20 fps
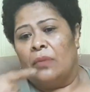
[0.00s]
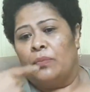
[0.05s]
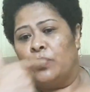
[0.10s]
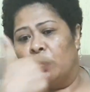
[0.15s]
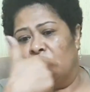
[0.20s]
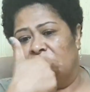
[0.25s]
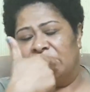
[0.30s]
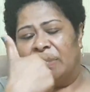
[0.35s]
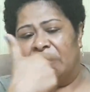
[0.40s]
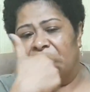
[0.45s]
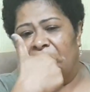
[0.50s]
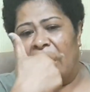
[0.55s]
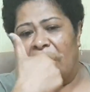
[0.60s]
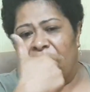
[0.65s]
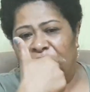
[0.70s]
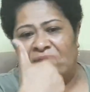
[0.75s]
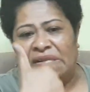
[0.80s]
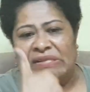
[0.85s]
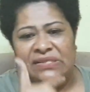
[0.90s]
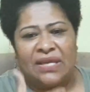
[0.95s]
put the
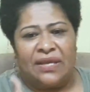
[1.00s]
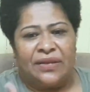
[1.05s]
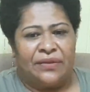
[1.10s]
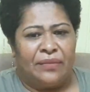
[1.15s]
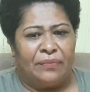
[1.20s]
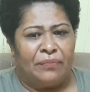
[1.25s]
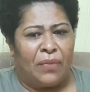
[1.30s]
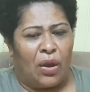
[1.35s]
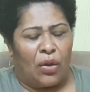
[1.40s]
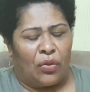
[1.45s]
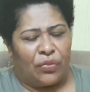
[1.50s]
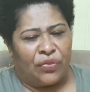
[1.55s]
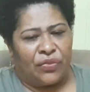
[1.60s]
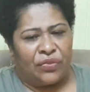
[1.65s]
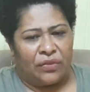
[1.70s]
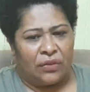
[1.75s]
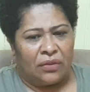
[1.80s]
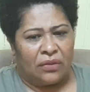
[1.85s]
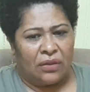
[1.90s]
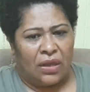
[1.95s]
knife inside the mouth.
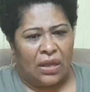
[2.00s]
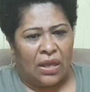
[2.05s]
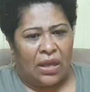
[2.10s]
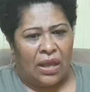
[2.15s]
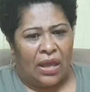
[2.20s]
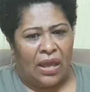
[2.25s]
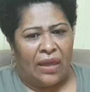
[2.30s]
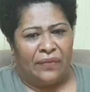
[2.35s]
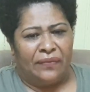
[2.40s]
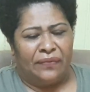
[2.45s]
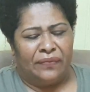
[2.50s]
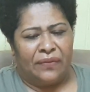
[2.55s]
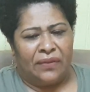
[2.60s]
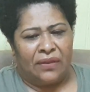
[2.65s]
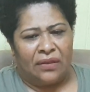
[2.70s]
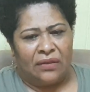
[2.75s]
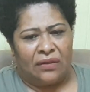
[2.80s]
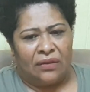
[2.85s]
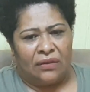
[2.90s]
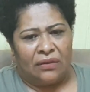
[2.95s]
And
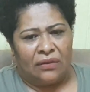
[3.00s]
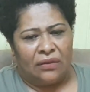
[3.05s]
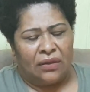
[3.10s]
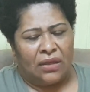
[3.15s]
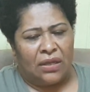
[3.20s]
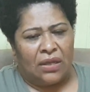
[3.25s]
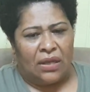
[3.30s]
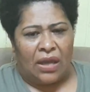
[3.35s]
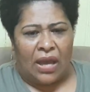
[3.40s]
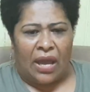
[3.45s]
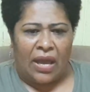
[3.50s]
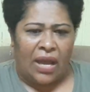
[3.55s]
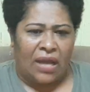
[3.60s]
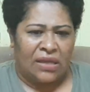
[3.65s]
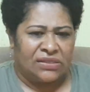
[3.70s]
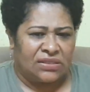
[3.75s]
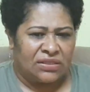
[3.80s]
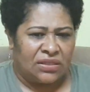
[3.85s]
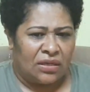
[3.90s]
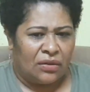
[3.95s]
I
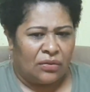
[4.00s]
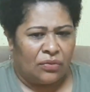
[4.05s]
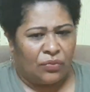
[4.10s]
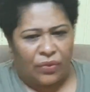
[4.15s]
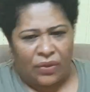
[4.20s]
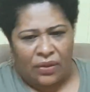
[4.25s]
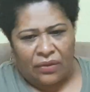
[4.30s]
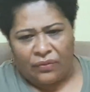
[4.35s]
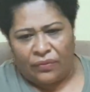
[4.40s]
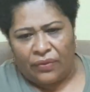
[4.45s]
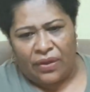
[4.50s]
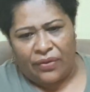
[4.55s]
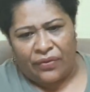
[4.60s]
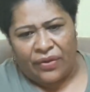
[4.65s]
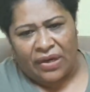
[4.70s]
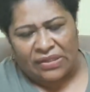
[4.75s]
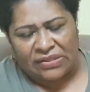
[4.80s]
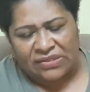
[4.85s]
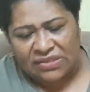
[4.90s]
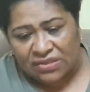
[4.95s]
asked her where
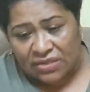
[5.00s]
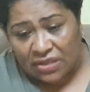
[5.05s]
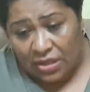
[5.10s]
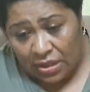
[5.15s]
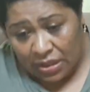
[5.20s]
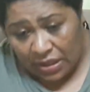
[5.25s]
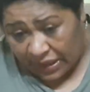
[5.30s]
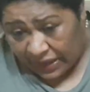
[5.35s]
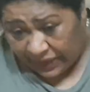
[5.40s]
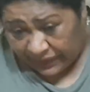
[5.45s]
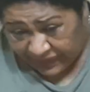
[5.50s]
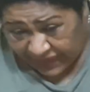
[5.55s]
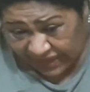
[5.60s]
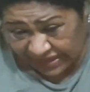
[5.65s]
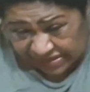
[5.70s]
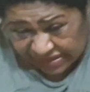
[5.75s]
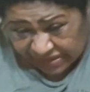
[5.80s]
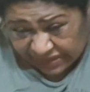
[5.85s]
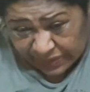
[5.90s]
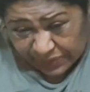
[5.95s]
else, and
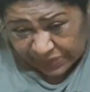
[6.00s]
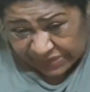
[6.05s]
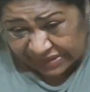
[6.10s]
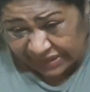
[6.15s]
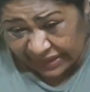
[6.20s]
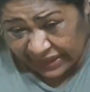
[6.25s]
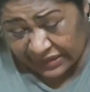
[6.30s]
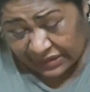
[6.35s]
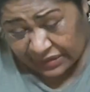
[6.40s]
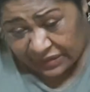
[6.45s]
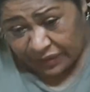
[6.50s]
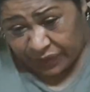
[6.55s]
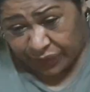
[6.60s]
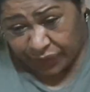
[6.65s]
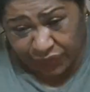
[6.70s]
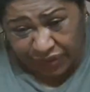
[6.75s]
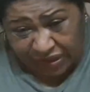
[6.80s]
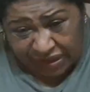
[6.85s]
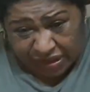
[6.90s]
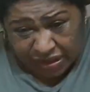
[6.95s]
there was a
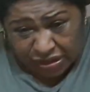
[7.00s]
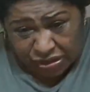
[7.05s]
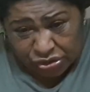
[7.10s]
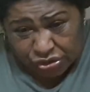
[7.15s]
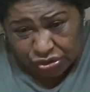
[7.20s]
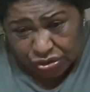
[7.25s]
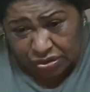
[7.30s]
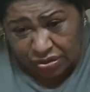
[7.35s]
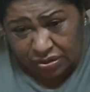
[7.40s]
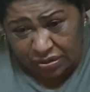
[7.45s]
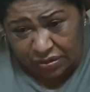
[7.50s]
3-inch